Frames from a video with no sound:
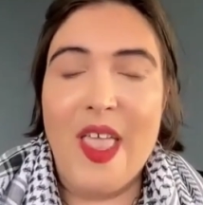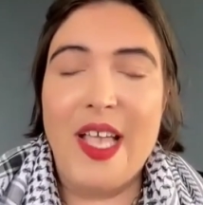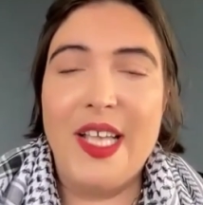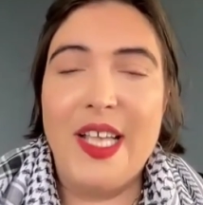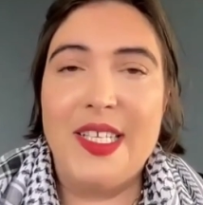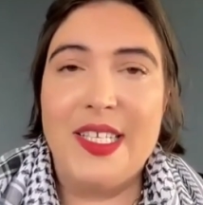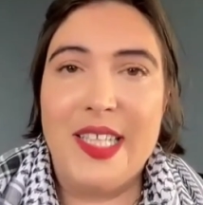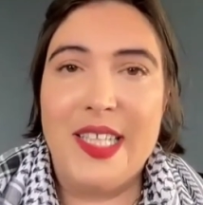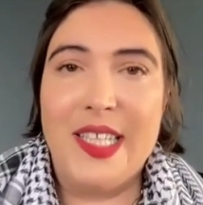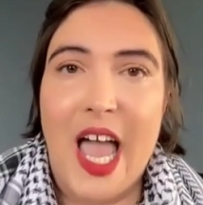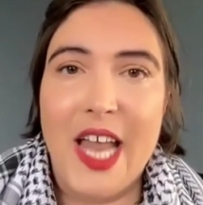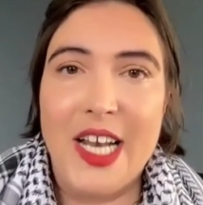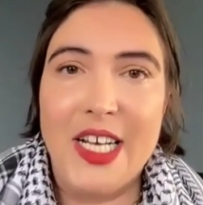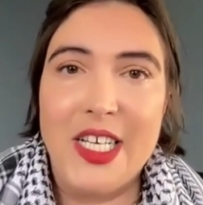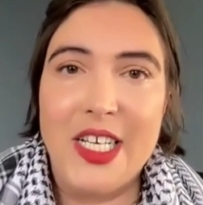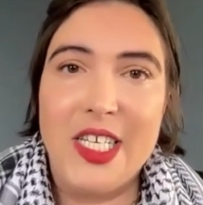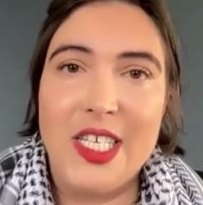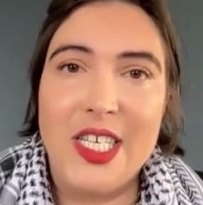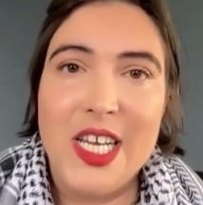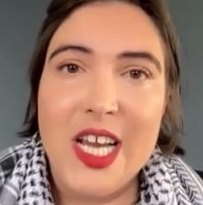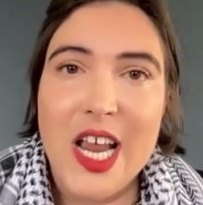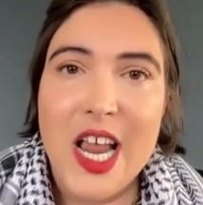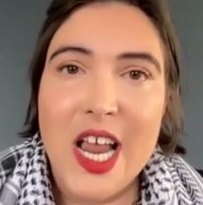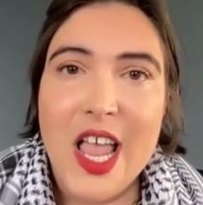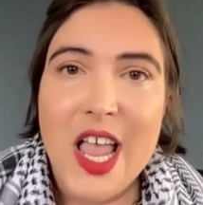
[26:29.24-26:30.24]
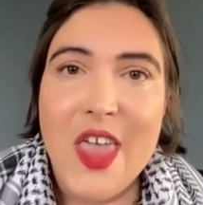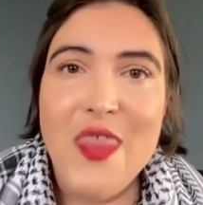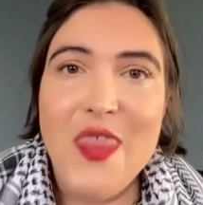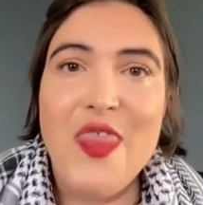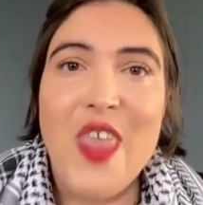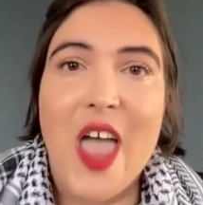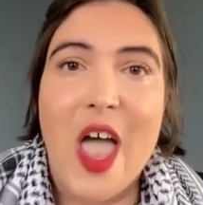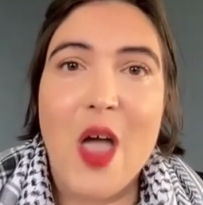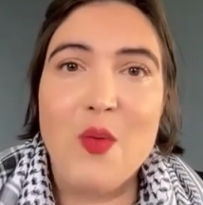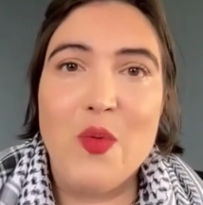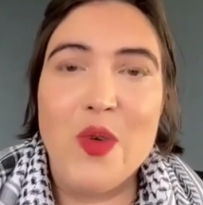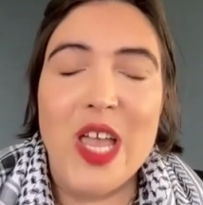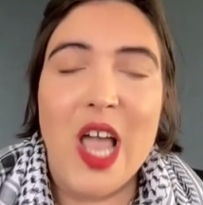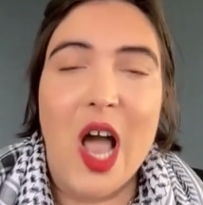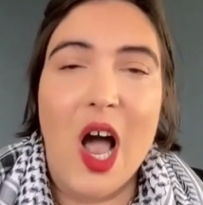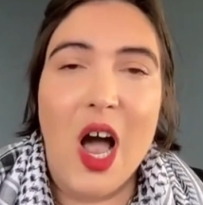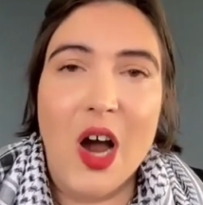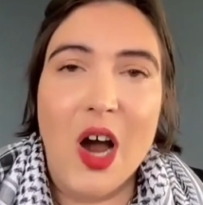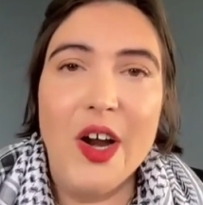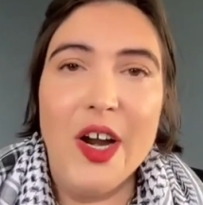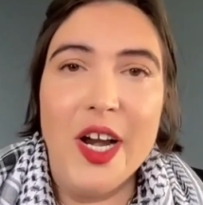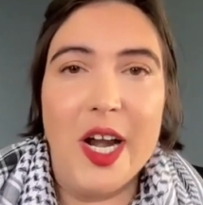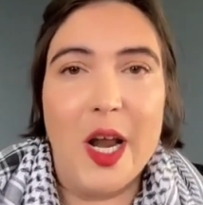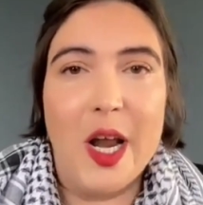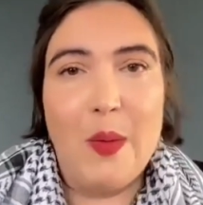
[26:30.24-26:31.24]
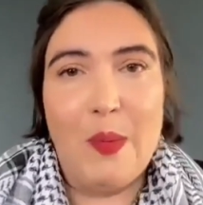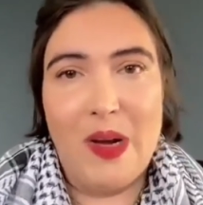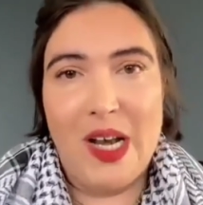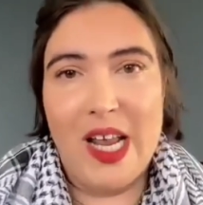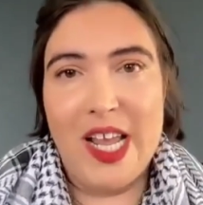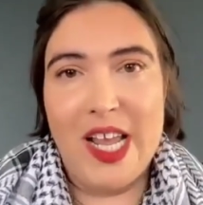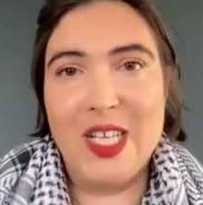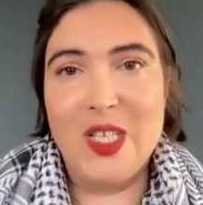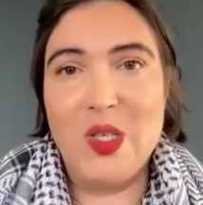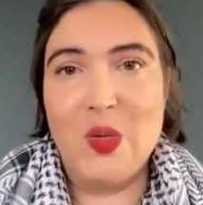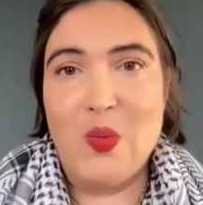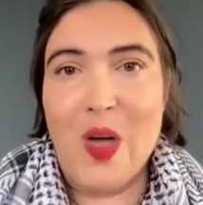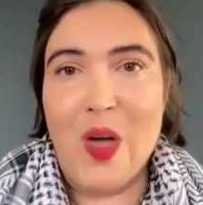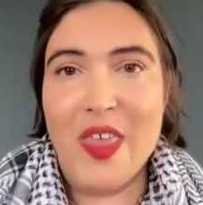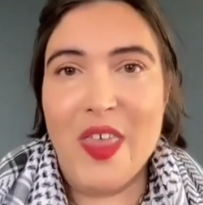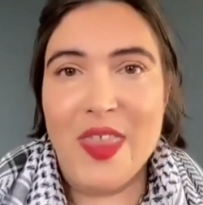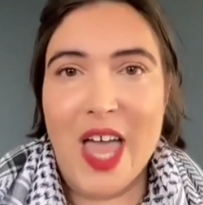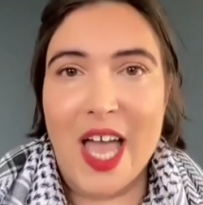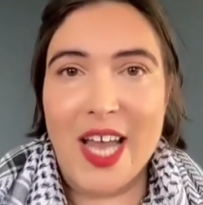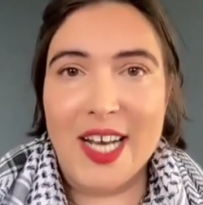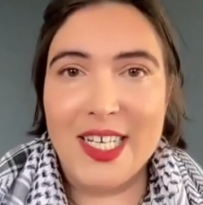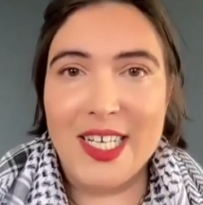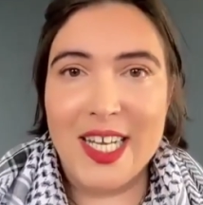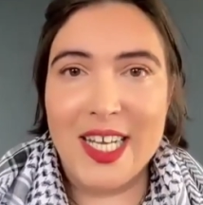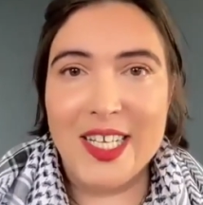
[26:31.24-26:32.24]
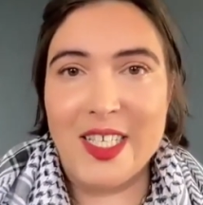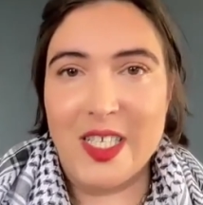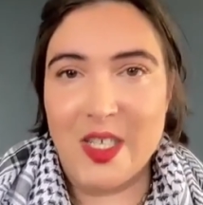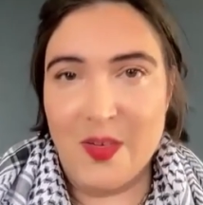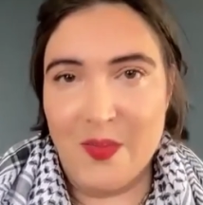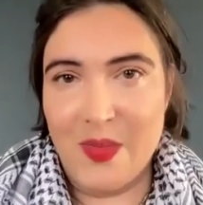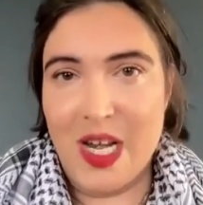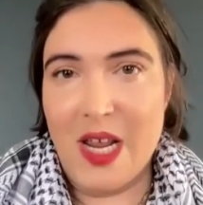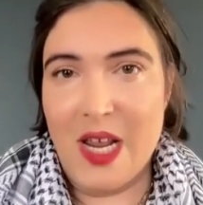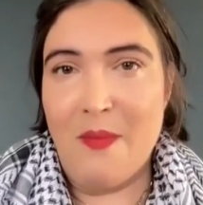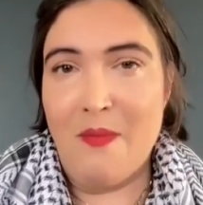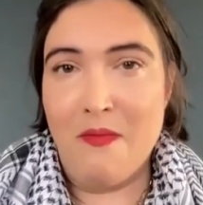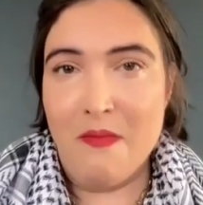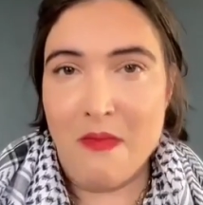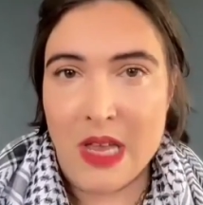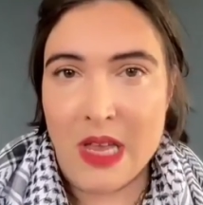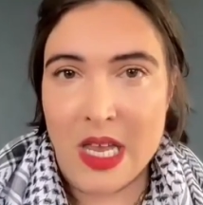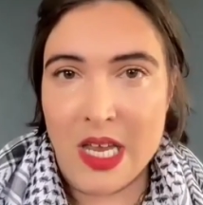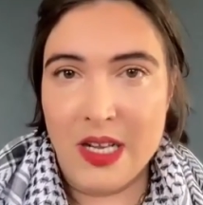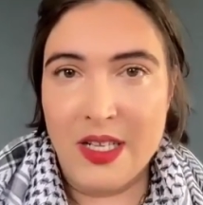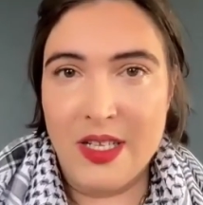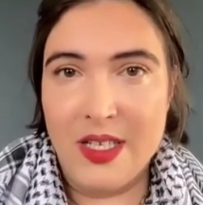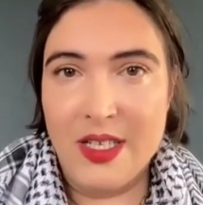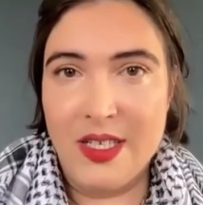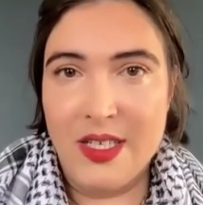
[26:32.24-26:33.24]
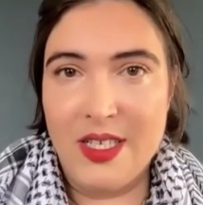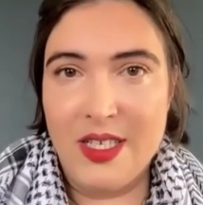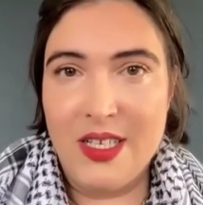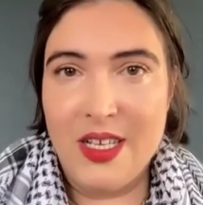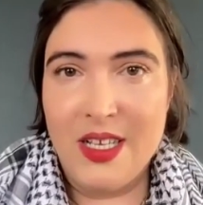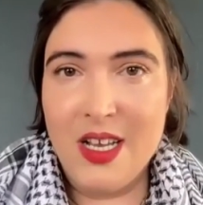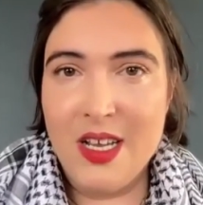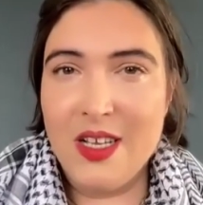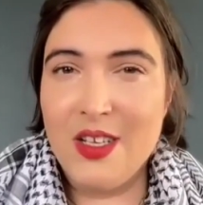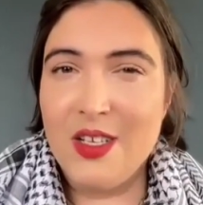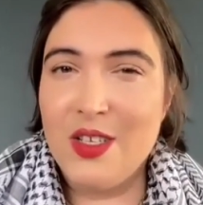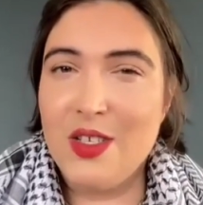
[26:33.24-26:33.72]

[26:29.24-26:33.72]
is that we are in a place where that testimony means